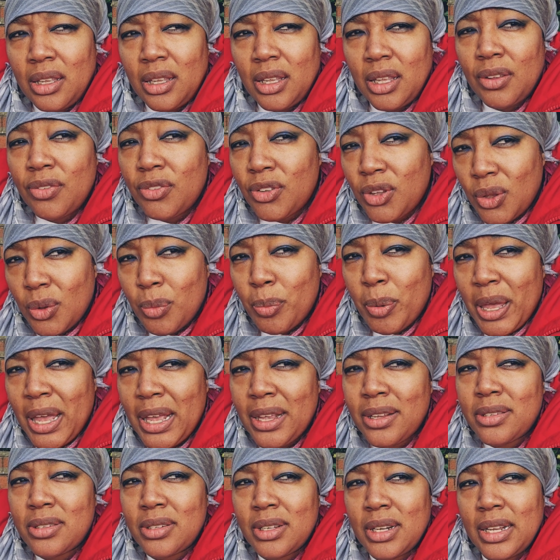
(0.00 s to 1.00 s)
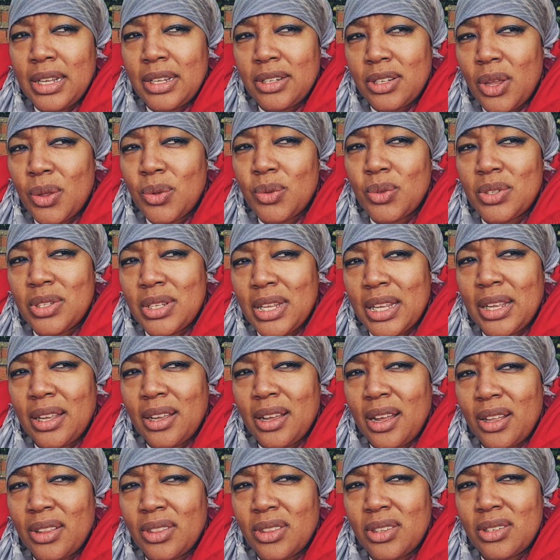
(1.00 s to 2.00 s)
if you personally don't
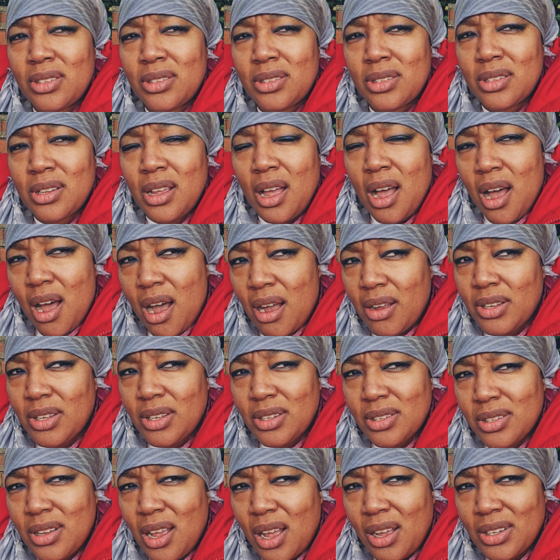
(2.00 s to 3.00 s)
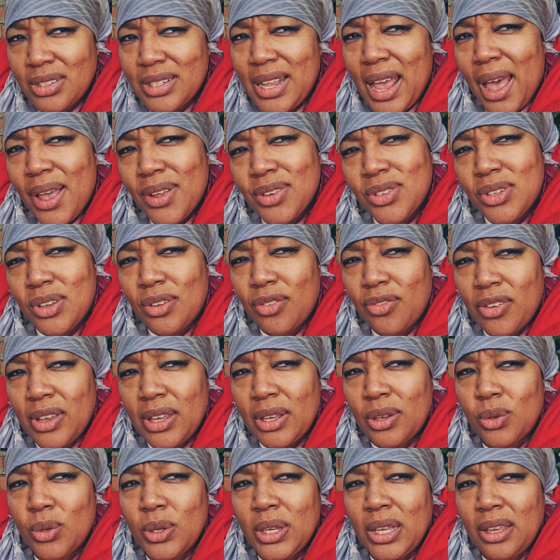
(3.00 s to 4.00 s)
sing on your songs, how do you
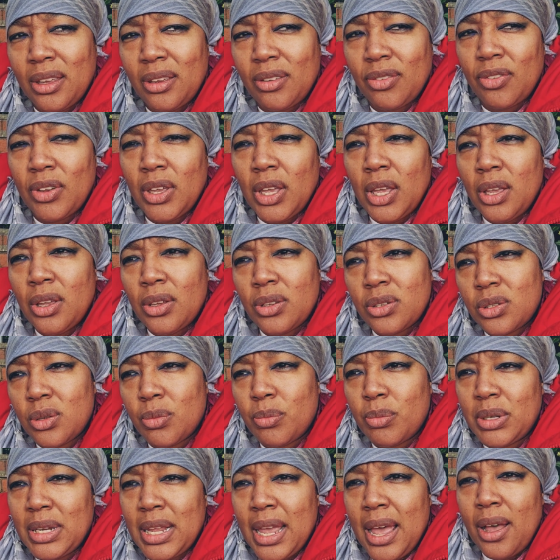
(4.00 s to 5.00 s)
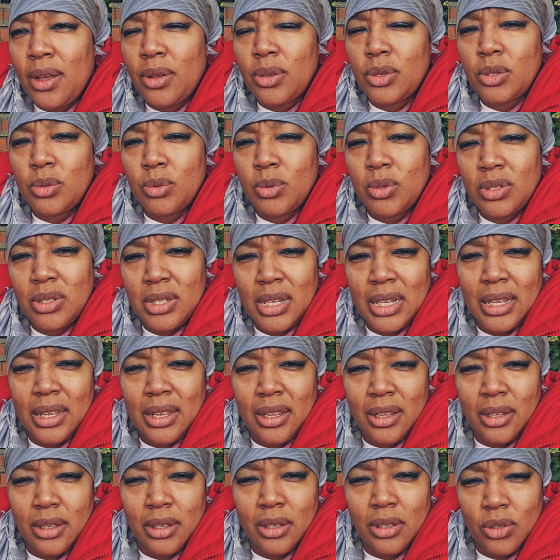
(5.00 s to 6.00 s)
feel if somebody else was
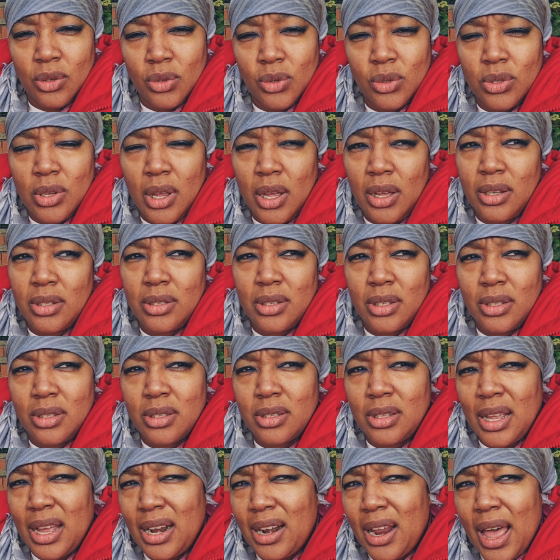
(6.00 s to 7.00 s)
singing your songs instead?